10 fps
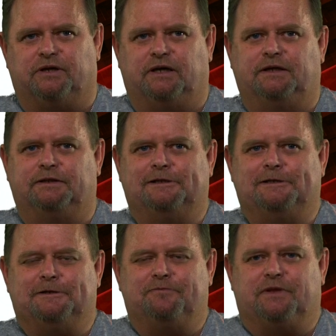there.
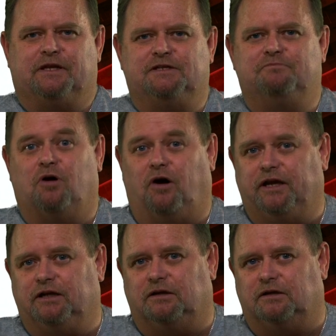These might
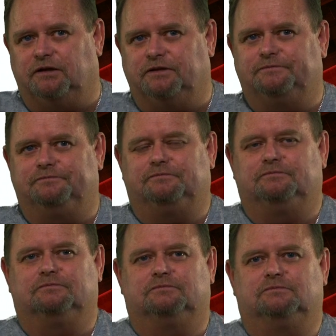include
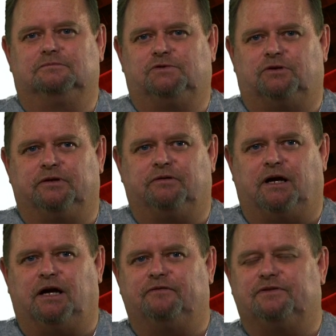drawing
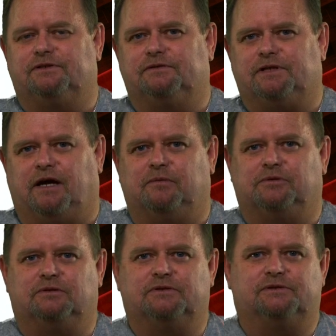graphs,
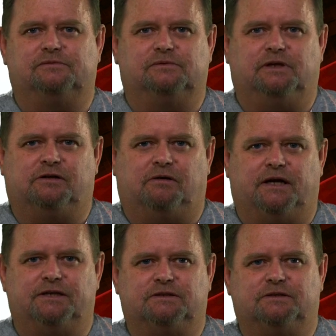tables,
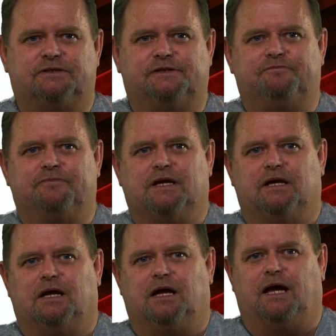equations,
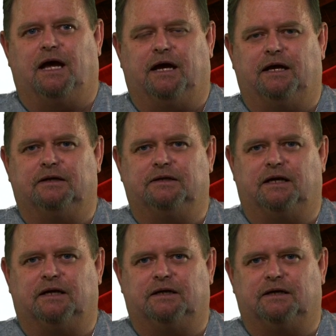
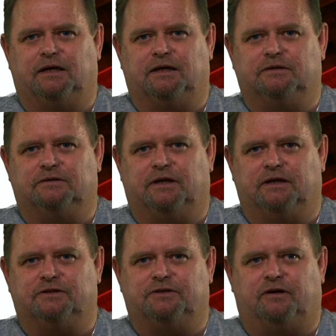
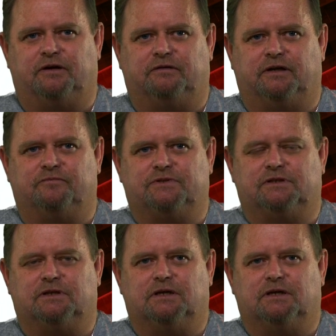and diagrams.